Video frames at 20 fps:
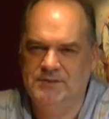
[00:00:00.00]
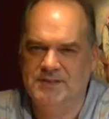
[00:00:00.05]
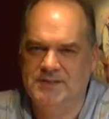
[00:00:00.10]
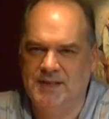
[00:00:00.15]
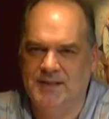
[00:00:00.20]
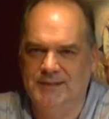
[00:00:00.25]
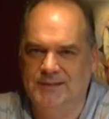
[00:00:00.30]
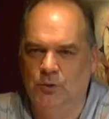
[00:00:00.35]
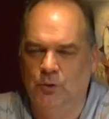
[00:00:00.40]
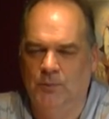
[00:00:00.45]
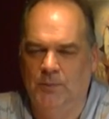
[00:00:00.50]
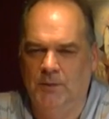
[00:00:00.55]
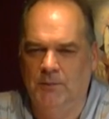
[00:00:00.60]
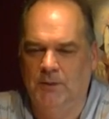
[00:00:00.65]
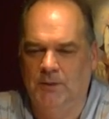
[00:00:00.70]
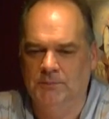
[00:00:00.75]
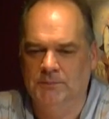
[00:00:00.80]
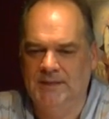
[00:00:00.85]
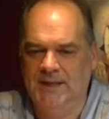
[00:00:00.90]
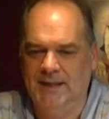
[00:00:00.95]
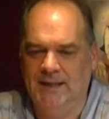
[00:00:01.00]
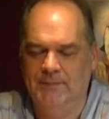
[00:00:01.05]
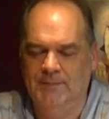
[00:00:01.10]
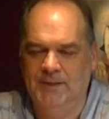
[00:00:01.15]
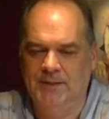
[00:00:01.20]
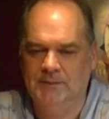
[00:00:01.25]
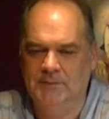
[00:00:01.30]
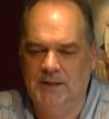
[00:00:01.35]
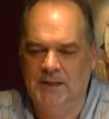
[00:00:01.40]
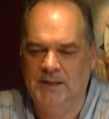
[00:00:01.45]
Just had to open them up and get them
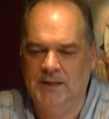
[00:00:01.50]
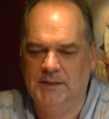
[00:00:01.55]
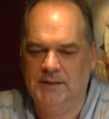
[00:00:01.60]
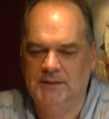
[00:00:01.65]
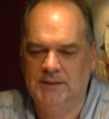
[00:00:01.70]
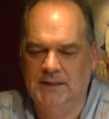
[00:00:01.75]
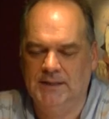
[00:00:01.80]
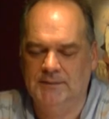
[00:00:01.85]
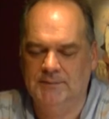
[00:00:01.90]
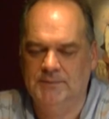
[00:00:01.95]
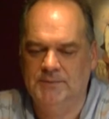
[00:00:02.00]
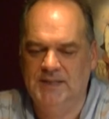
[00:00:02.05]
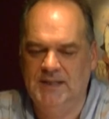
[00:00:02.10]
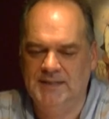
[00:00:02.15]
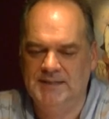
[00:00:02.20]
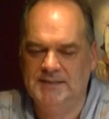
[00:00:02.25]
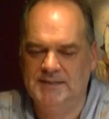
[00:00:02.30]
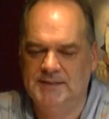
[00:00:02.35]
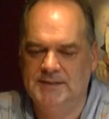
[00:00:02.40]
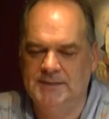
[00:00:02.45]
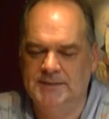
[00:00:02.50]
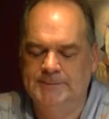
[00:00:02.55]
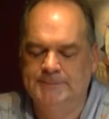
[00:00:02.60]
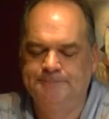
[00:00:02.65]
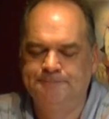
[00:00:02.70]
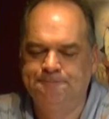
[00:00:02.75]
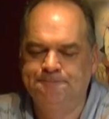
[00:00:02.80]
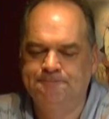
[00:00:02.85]
out there and get them tasted. And